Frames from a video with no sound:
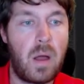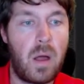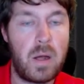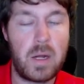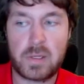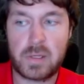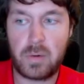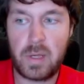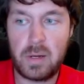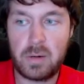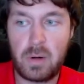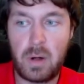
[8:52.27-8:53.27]
Alrighty, so
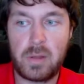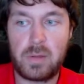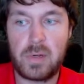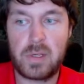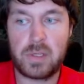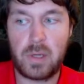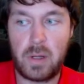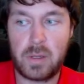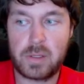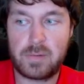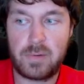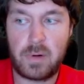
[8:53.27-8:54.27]
here are the
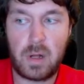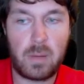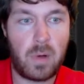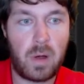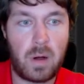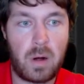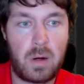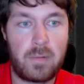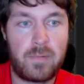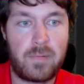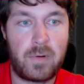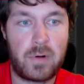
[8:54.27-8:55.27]
results from our
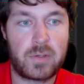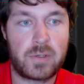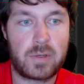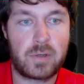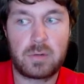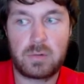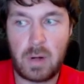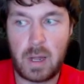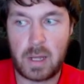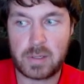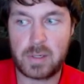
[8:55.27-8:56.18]
first cross.